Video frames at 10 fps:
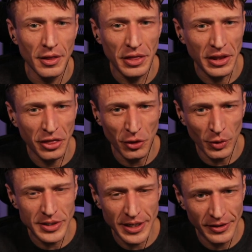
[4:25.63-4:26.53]
The
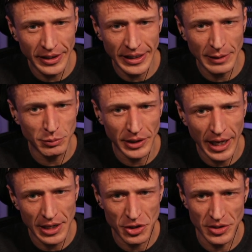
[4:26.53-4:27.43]
authoritarian
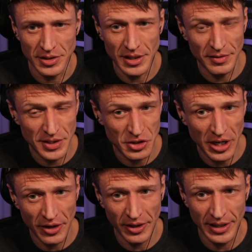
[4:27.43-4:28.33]
implications of such
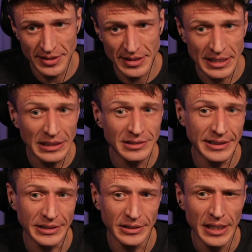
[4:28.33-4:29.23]
arrogance is
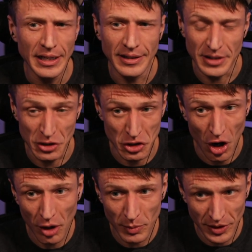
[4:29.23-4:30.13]
clear, that the
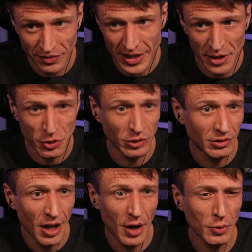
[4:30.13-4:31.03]
dogma of natural
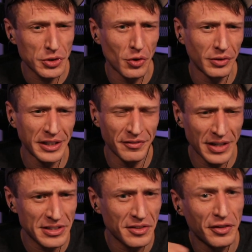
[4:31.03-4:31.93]
law was only
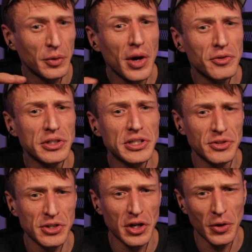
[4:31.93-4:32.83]
invented a few hundred
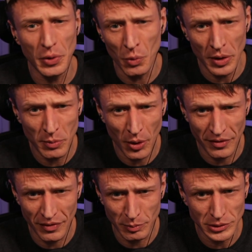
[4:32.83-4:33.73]
years ago in one part
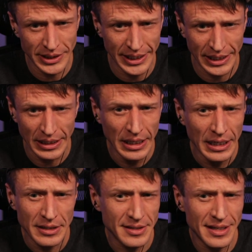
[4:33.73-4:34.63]
of the planet
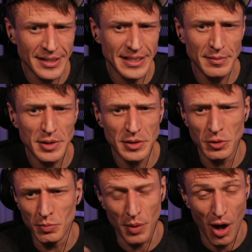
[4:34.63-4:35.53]
does not seem
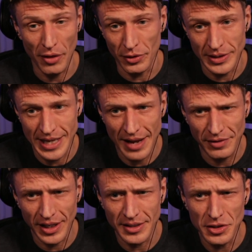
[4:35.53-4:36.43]
to bother its
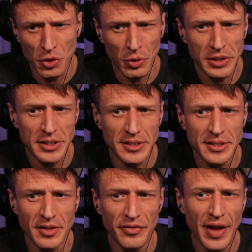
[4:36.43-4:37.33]
advocates, nor does
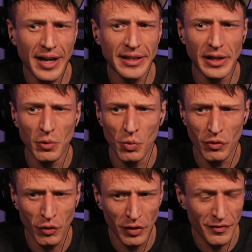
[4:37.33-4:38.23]
the fact that
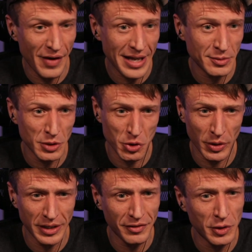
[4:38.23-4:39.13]
for the vast
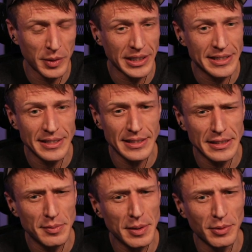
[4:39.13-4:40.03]
majority of human
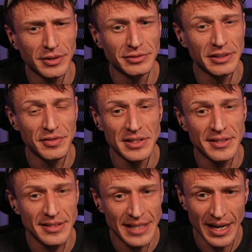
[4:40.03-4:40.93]
existence, people have lived in
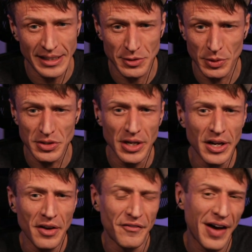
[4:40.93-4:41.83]
societies which
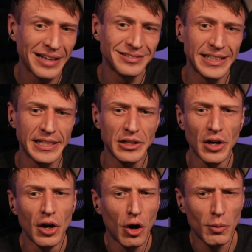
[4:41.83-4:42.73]
violated
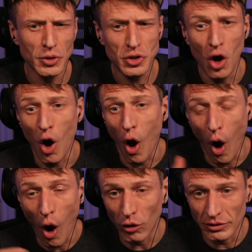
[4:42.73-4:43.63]
almost
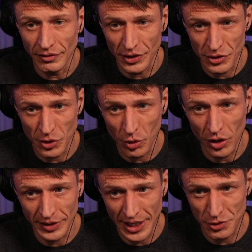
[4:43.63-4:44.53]
all of their
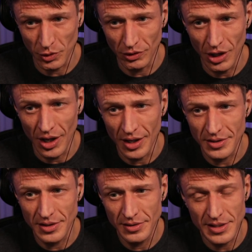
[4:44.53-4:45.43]
so-called natural
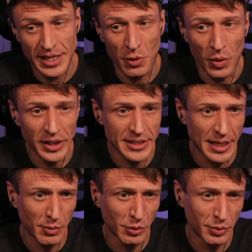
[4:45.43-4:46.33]
laws. To take one
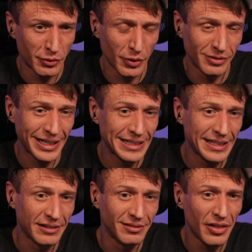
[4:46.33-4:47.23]
example, before the late
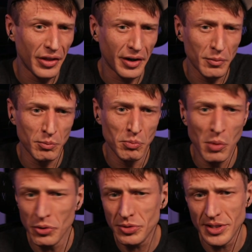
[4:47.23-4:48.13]
Neolithic,
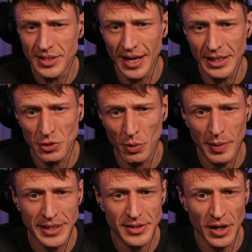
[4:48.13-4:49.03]
most societies were
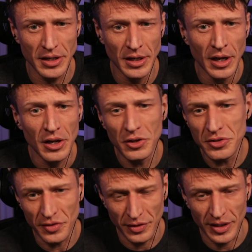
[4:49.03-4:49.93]
based on
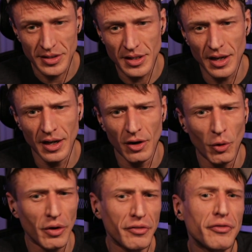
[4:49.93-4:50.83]
usufruct,
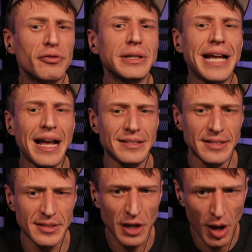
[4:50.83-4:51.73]
or free
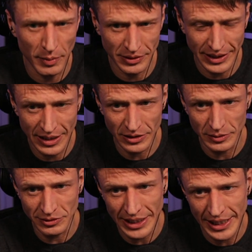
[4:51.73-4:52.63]
access to commonly
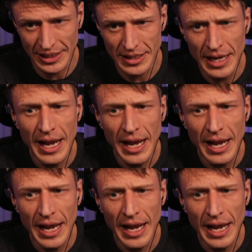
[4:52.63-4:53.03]
held land